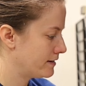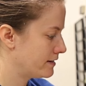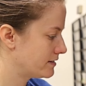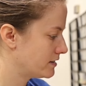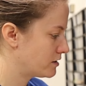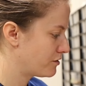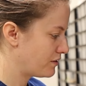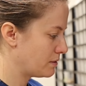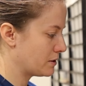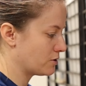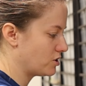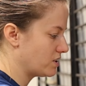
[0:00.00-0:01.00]
then this is the
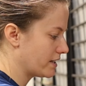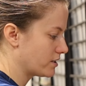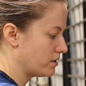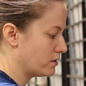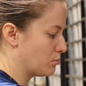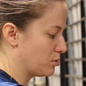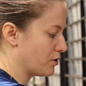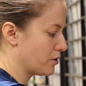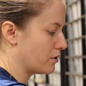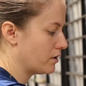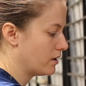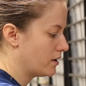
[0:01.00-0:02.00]
female. She's actually in the
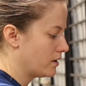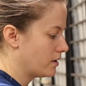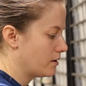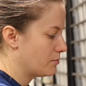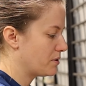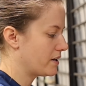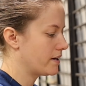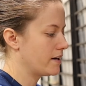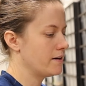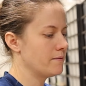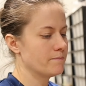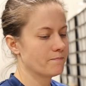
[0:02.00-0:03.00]
blue,
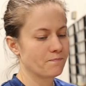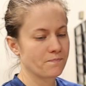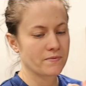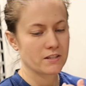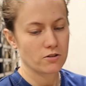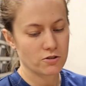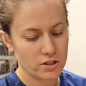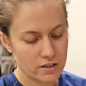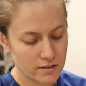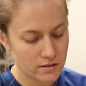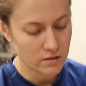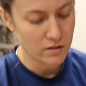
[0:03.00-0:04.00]
but so she doesn't